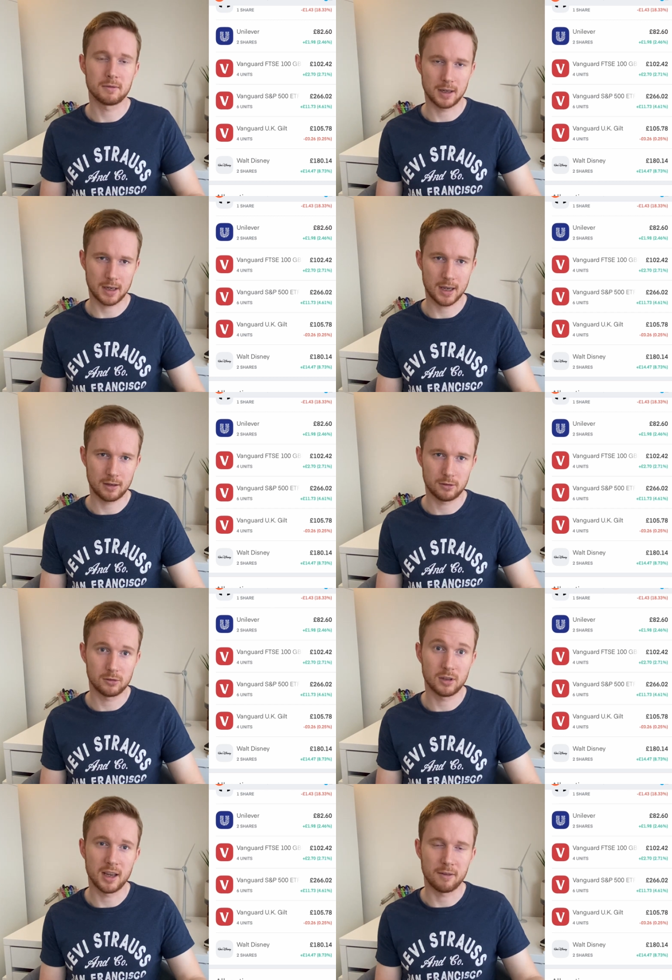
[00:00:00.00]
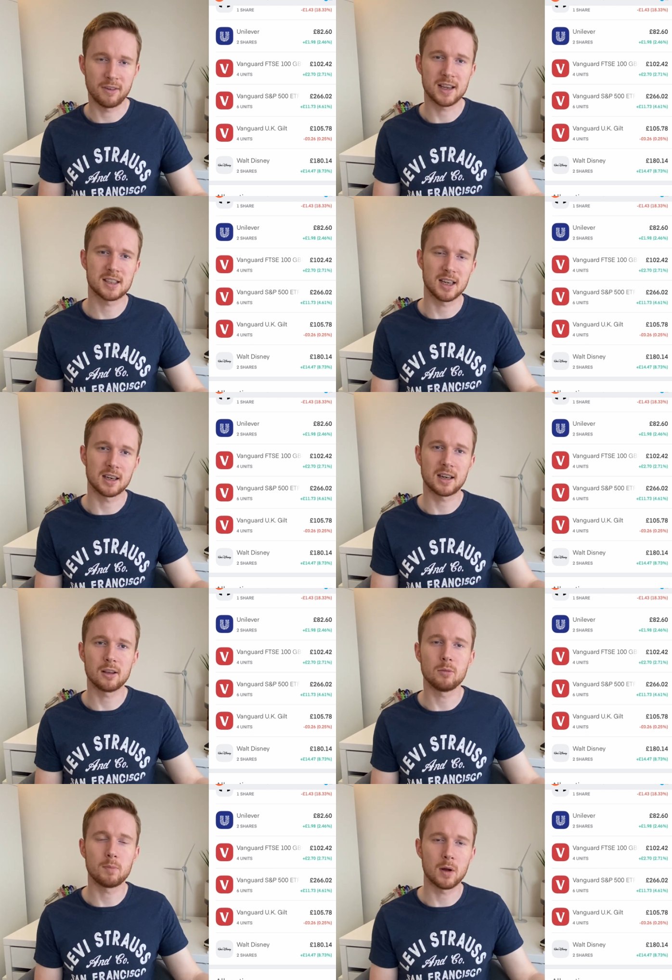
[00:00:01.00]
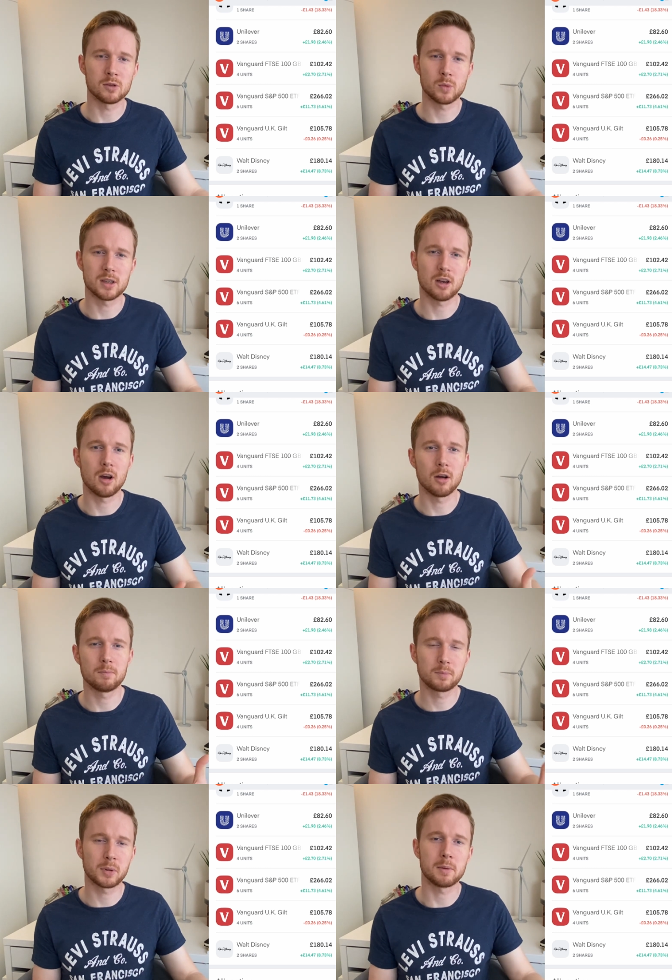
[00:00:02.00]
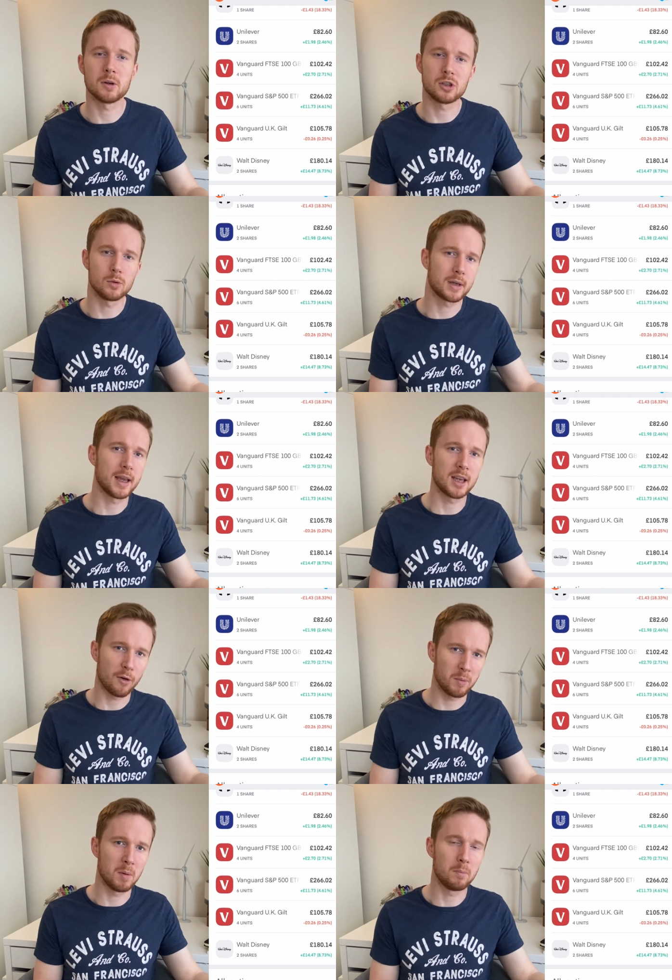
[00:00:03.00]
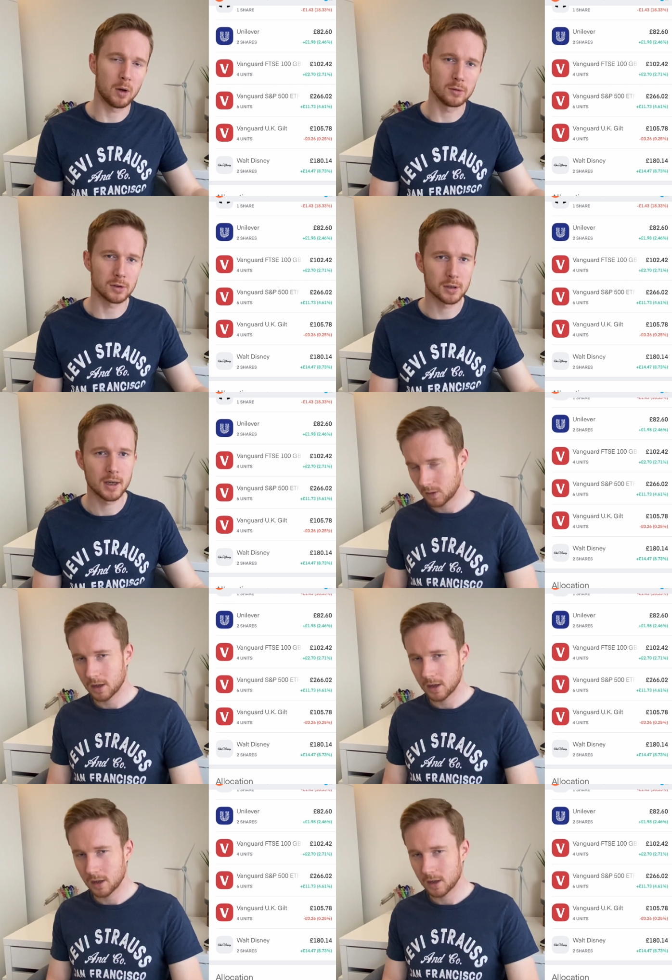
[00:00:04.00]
again, it invests in gilt bonds, which are pretty much UK government bonds.